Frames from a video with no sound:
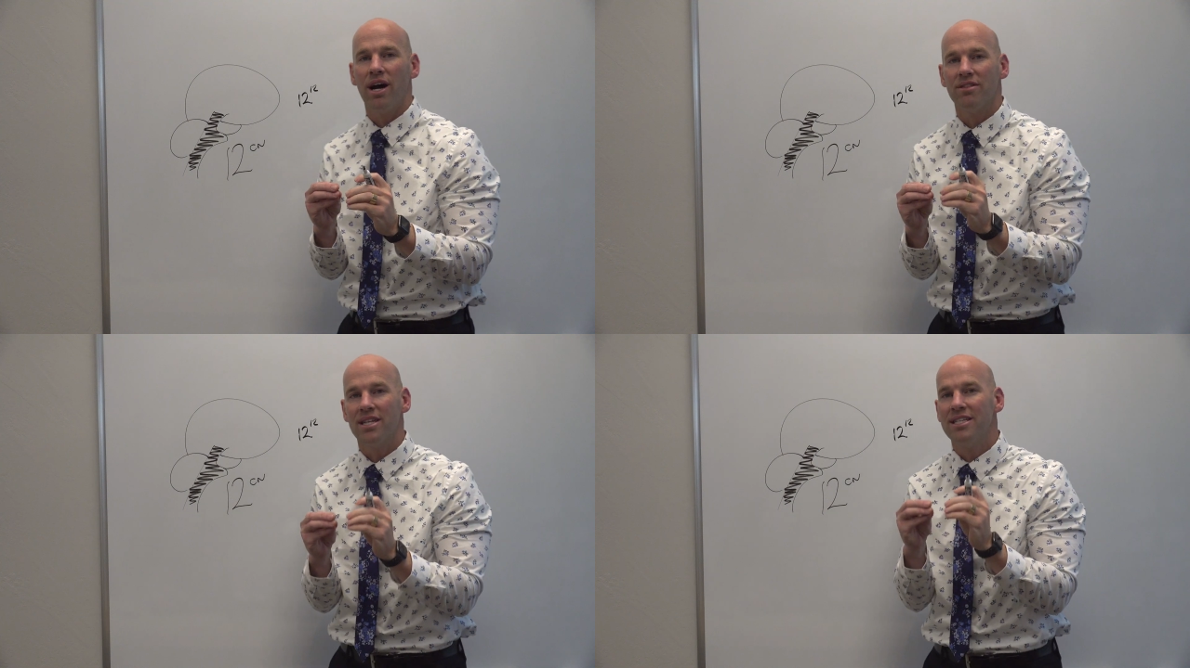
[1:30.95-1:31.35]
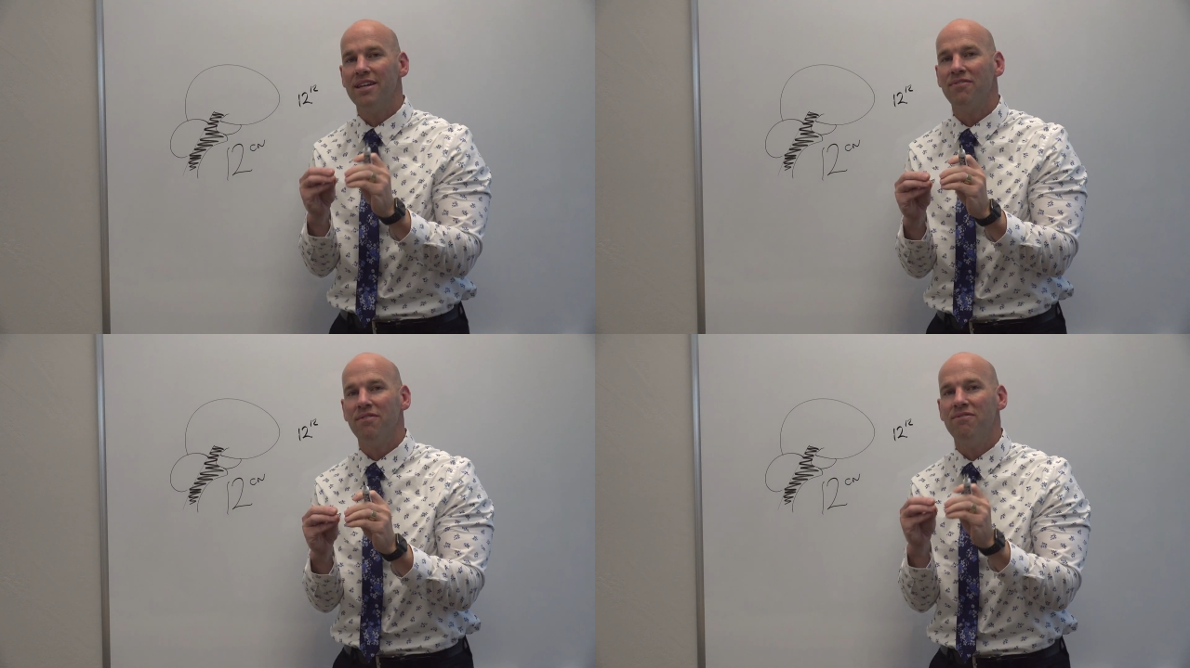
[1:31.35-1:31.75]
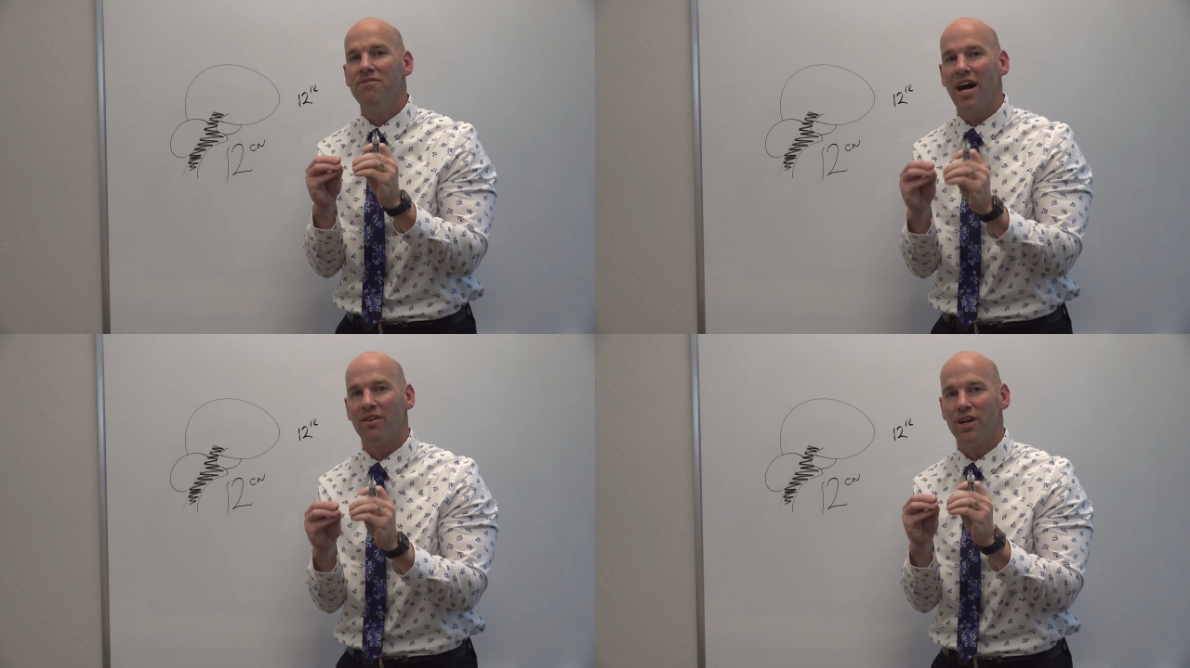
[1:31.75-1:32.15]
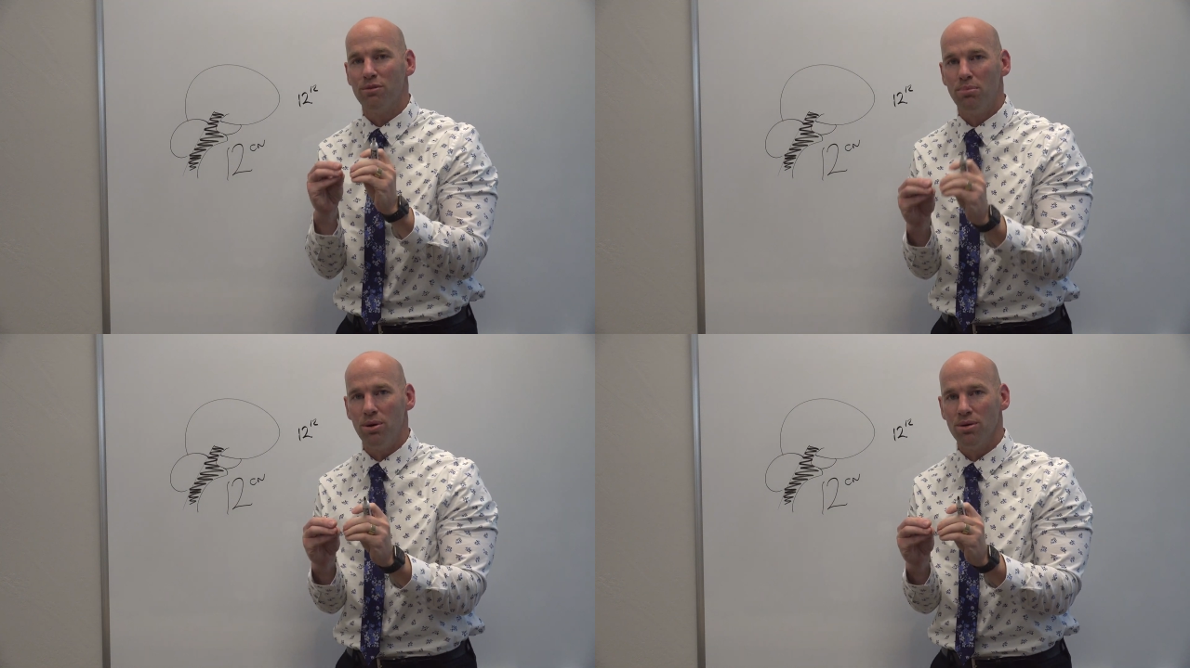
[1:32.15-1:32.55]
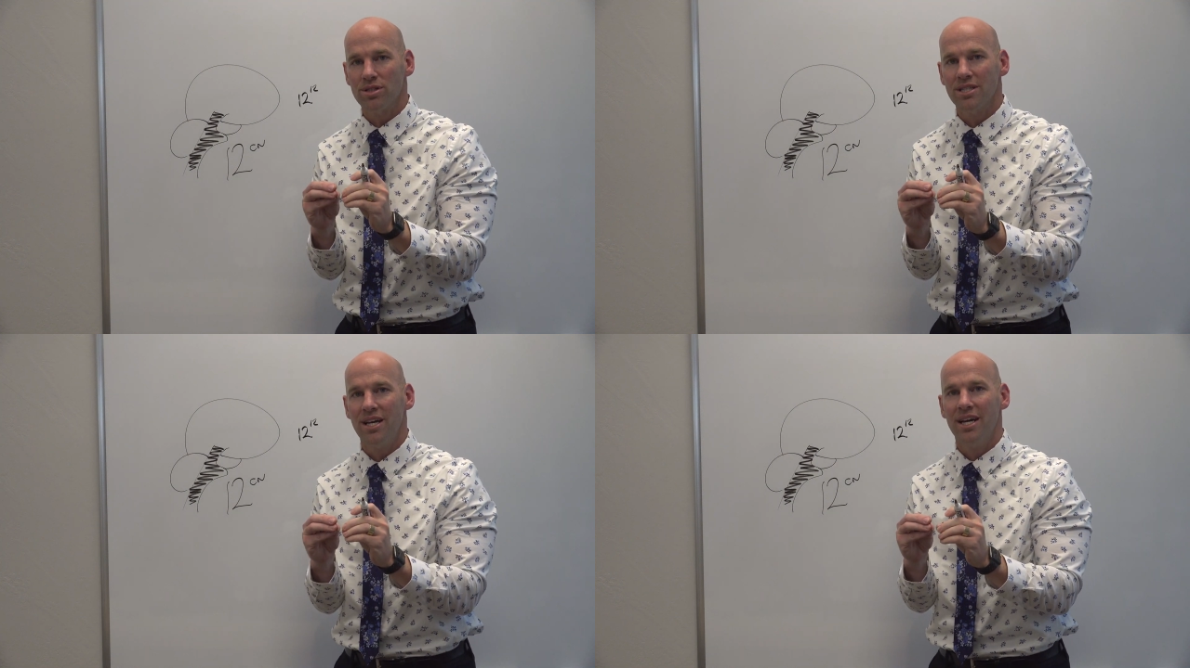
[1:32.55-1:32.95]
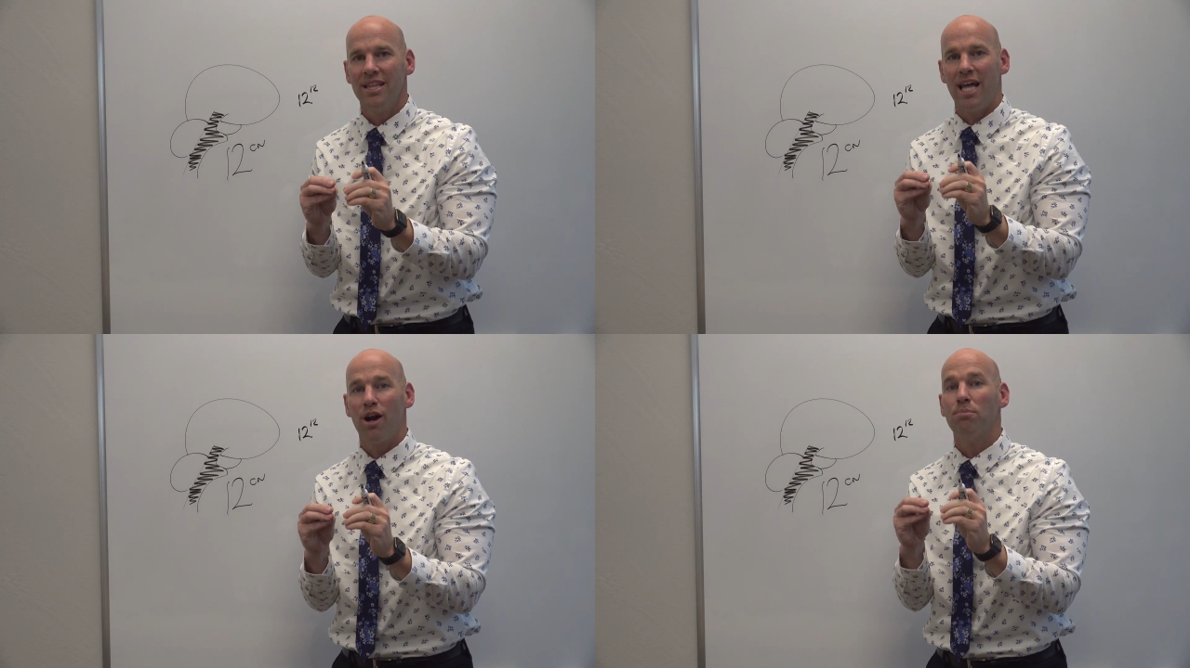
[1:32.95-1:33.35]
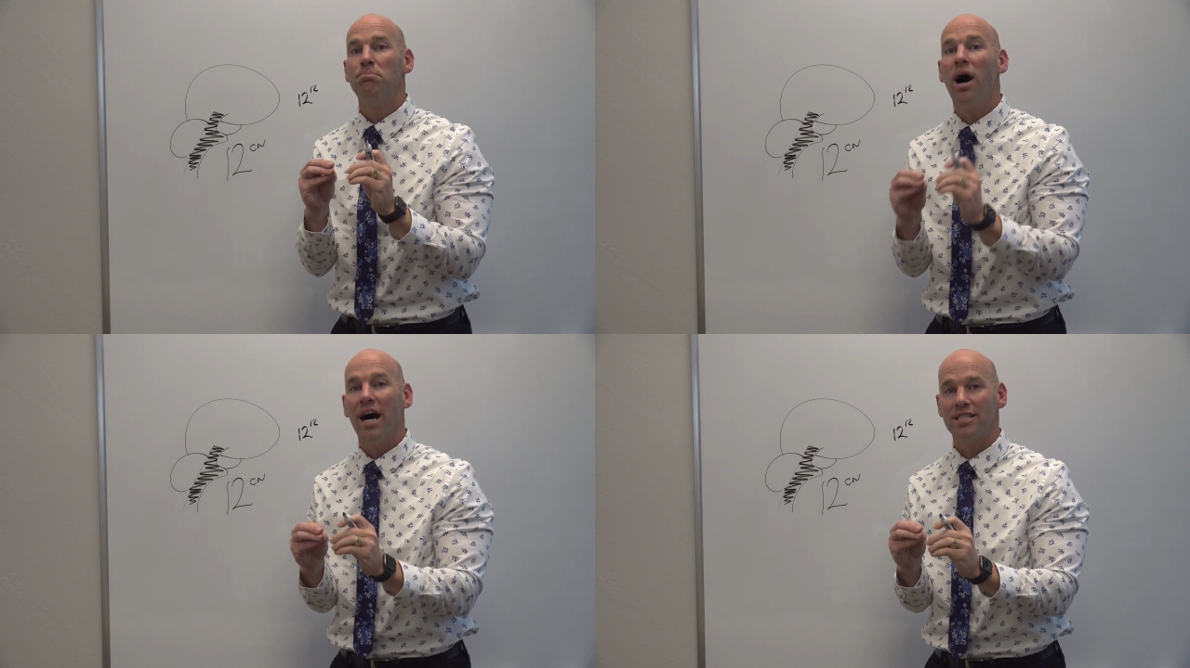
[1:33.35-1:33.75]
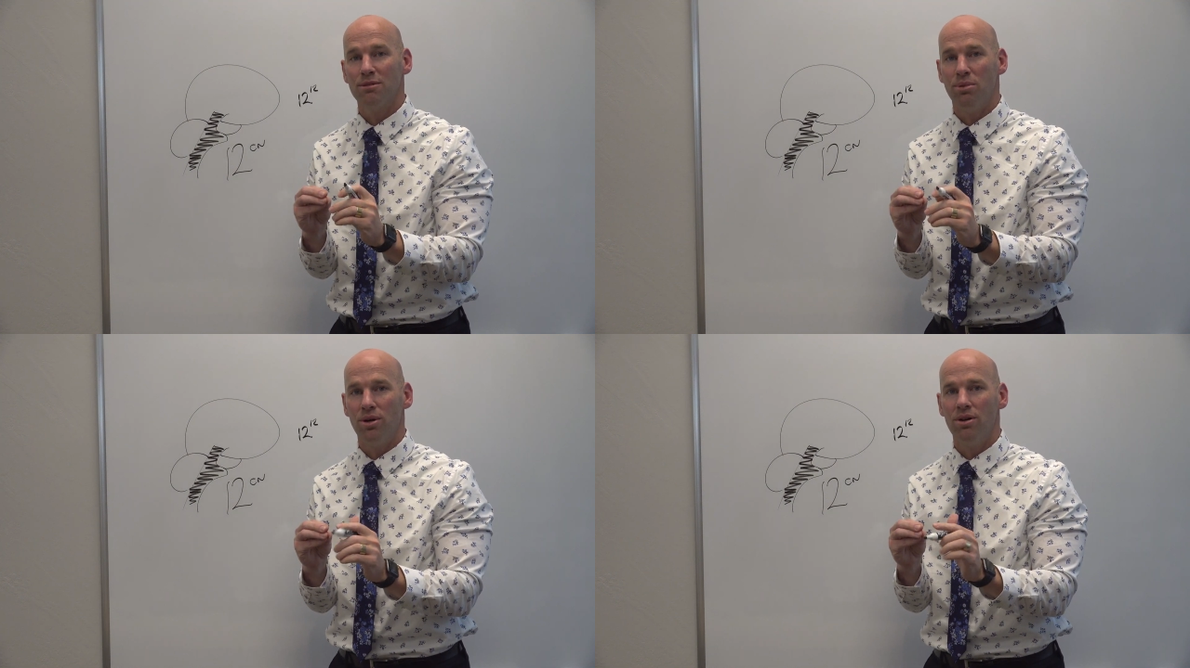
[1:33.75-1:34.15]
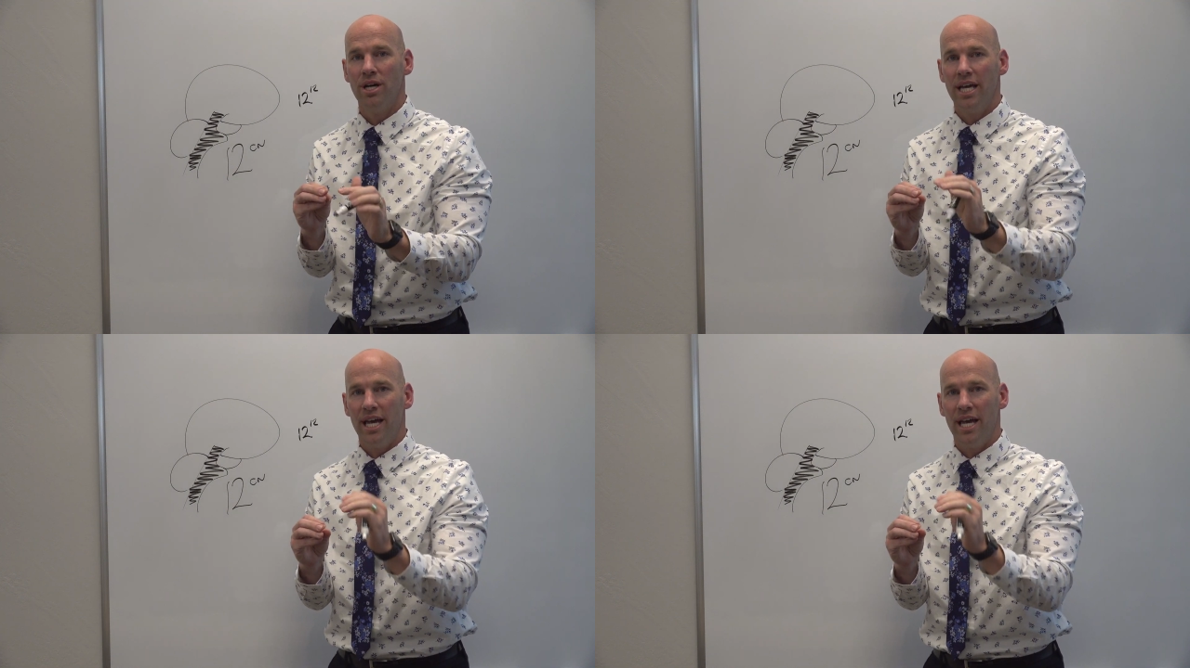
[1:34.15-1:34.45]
out the different variables that are possible,